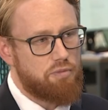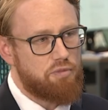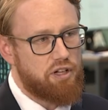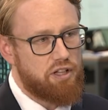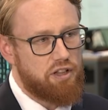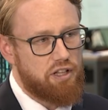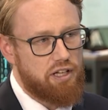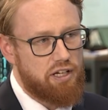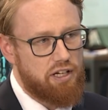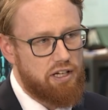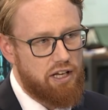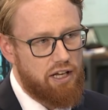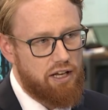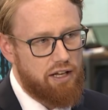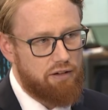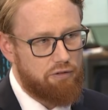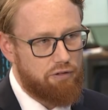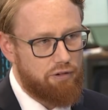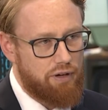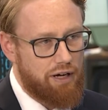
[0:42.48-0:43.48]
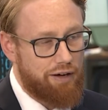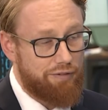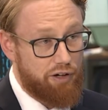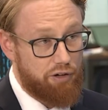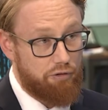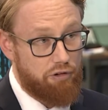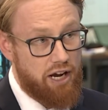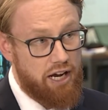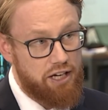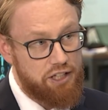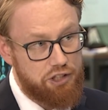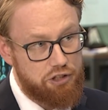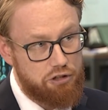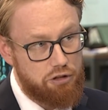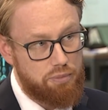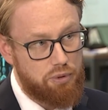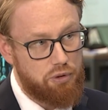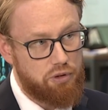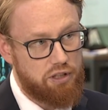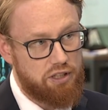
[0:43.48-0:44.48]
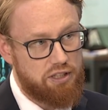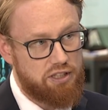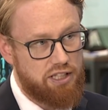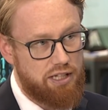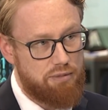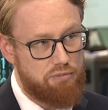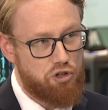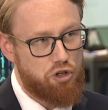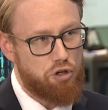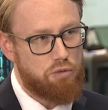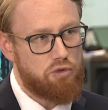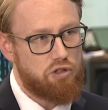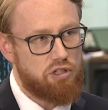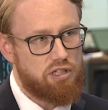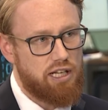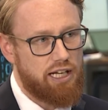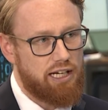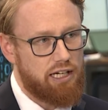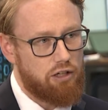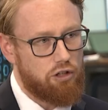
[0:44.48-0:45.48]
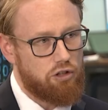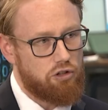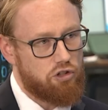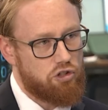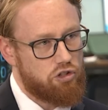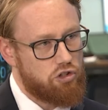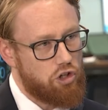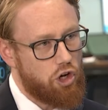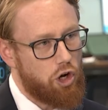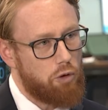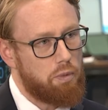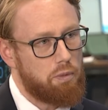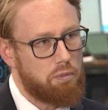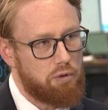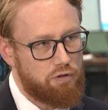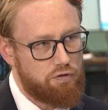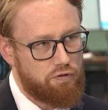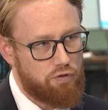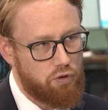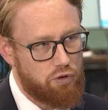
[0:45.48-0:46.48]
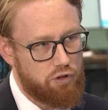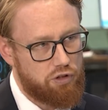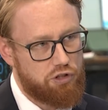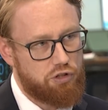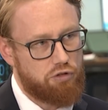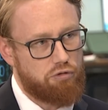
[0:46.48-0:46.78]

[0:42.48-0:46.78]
something that, having read your report, it seems almost like an unstoppable force.